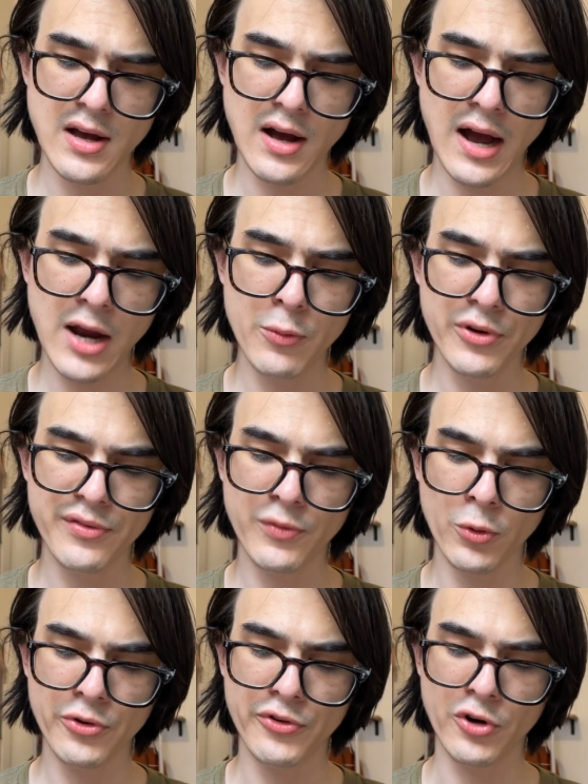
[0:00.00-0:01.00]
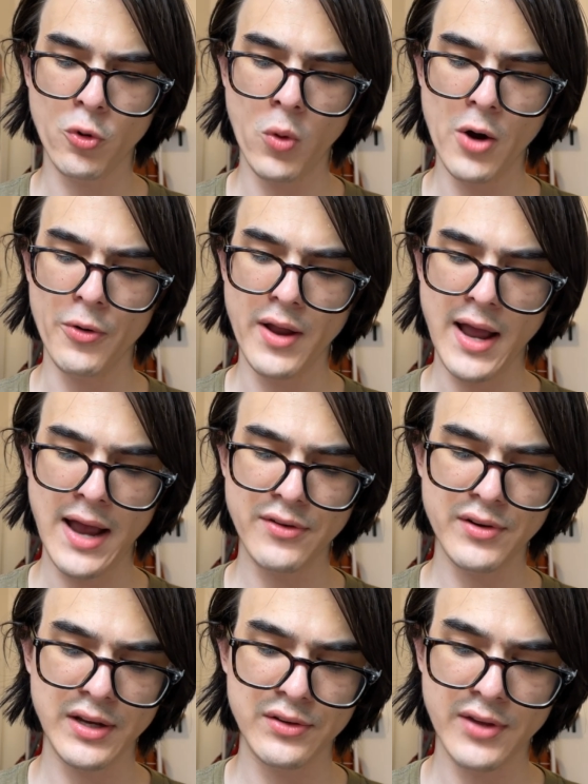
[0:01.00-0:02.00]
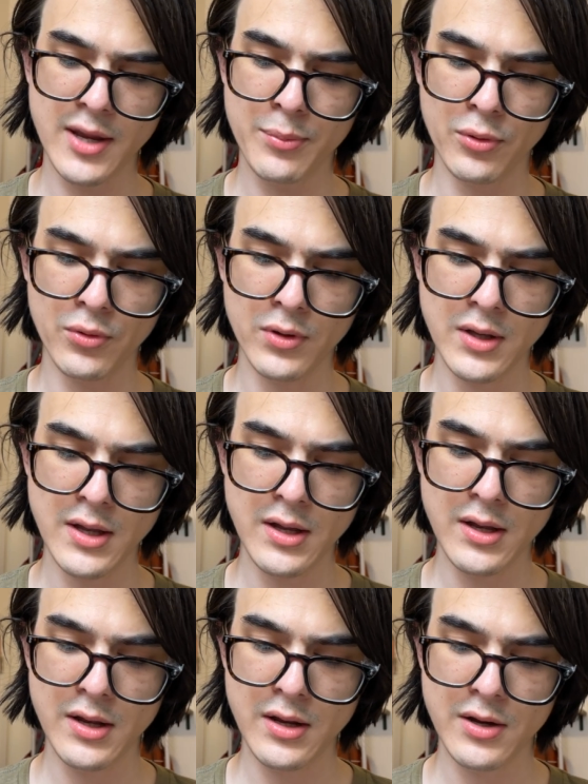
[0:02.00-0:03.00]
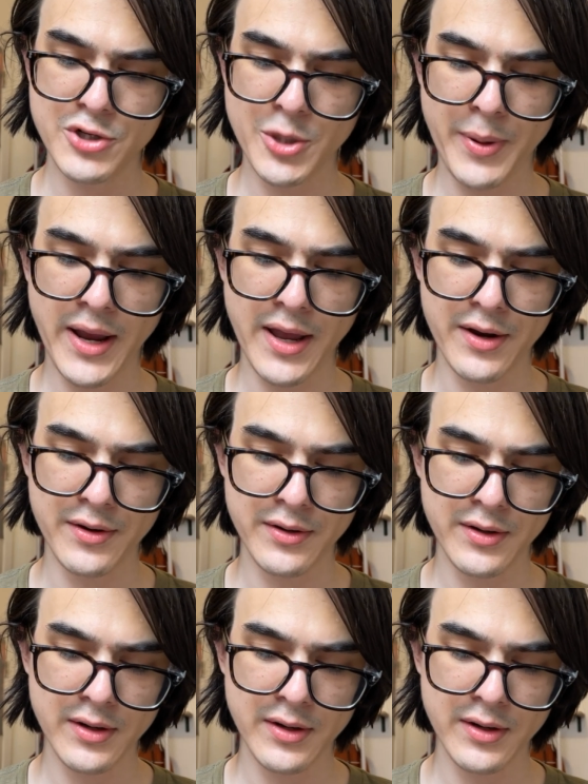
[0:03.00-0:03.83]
I was forced to quote, as an example, Japan.